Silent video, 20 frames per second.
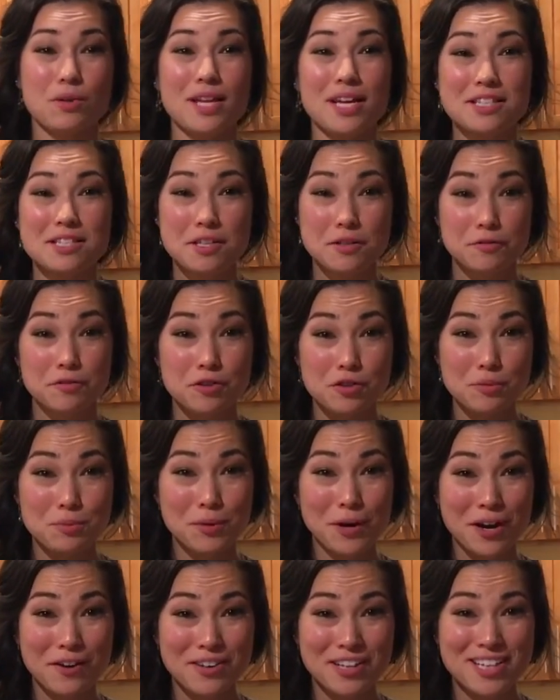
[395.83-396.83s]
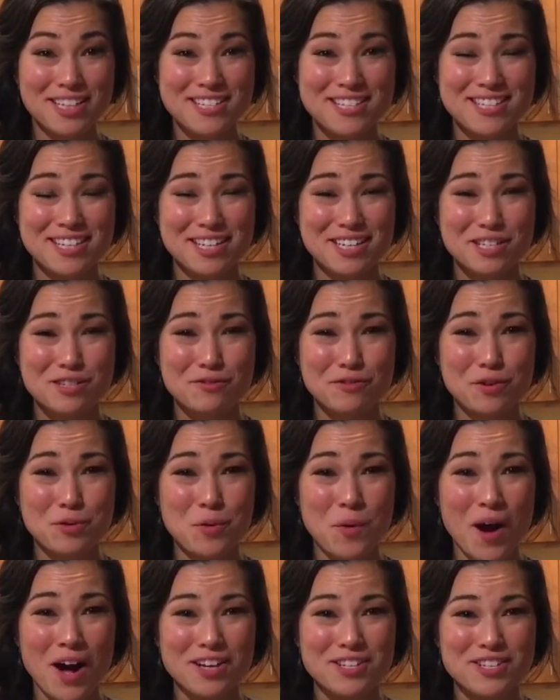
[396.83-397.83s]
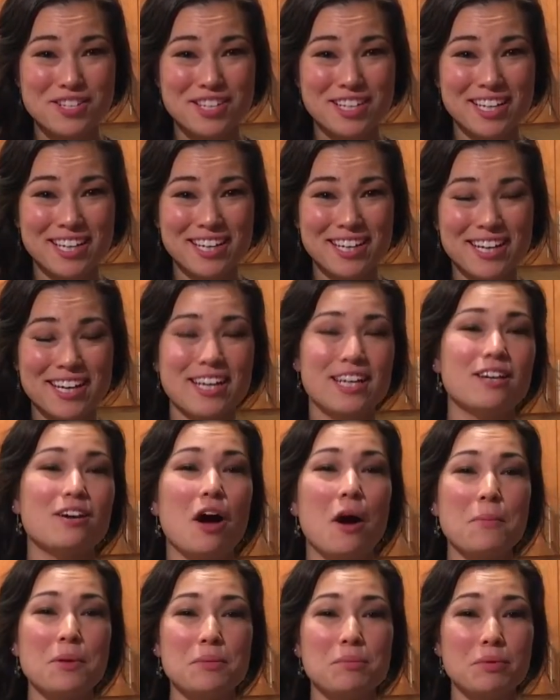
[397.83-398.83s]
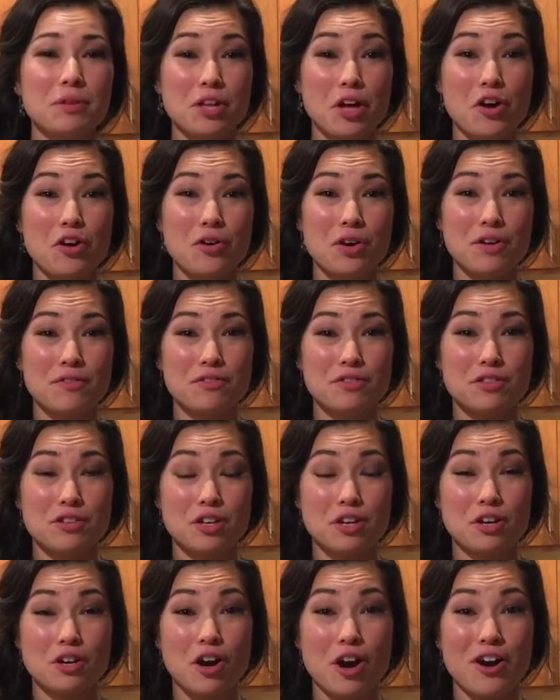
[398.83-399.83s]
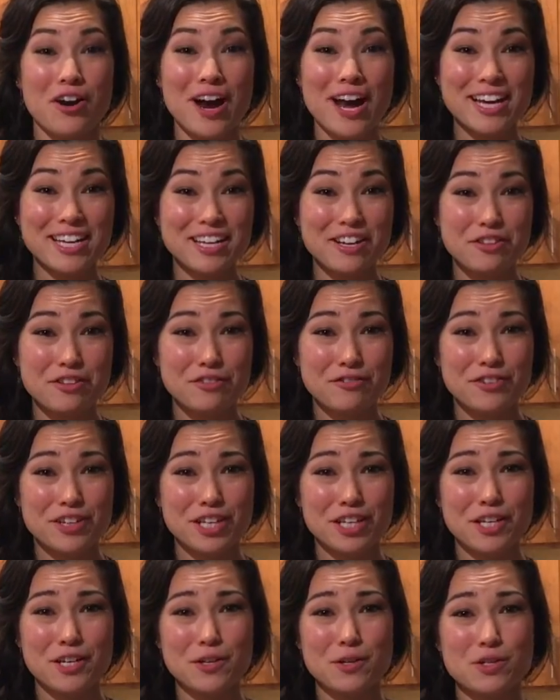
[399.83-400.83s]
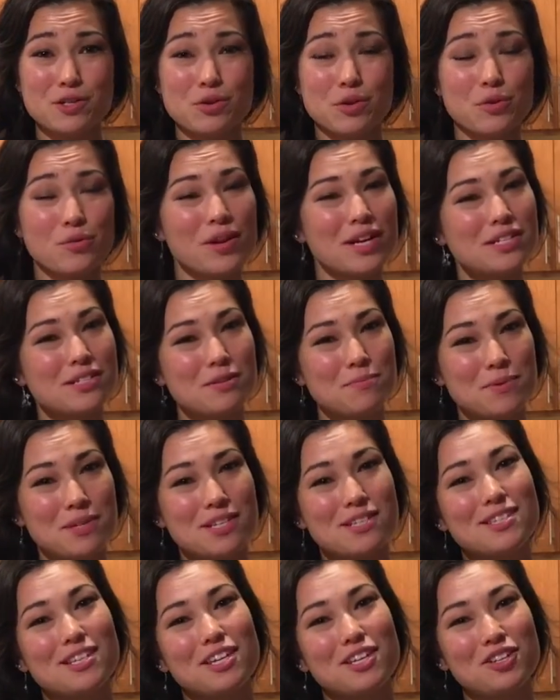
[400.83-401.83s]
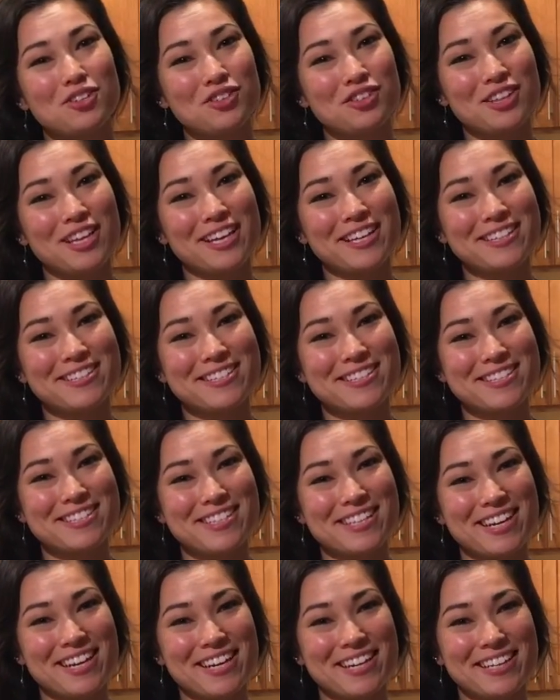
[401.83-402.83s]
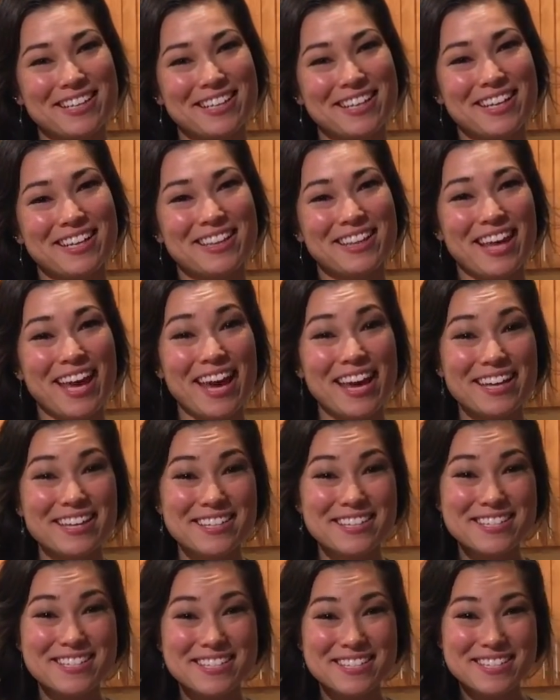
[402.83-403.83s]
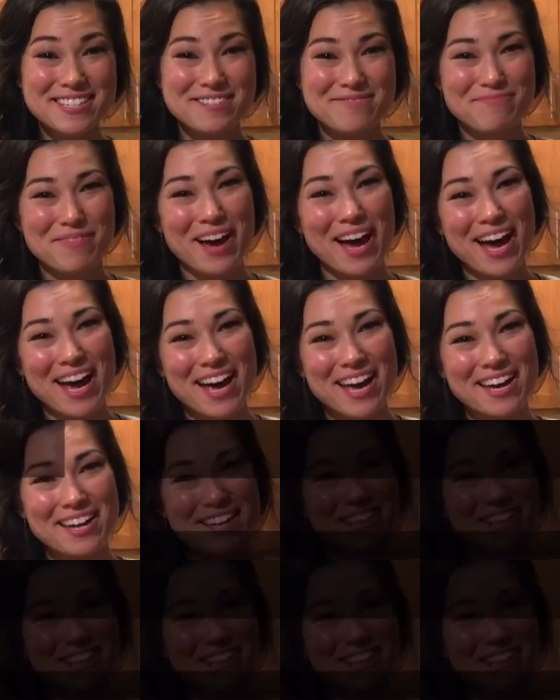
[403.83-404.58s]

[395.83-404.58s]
That's it for the brownies. Thanks for watching and comment below if there are any other videos or recipes that you would like to see. Thanks. Bye.